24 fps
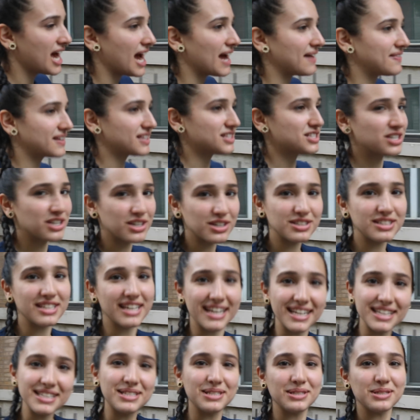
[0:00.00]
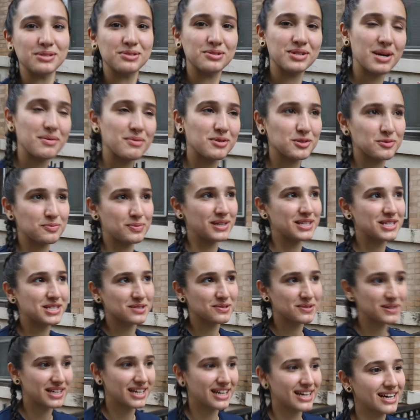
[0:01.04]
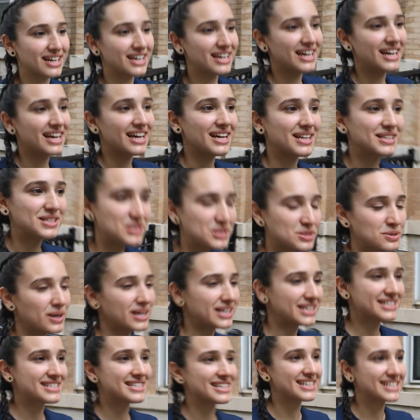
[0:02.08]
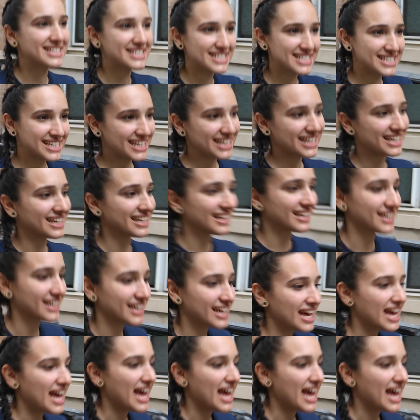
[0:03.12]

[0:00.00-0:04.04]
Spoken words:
and they turned into Screamers Pizzeria in 2016,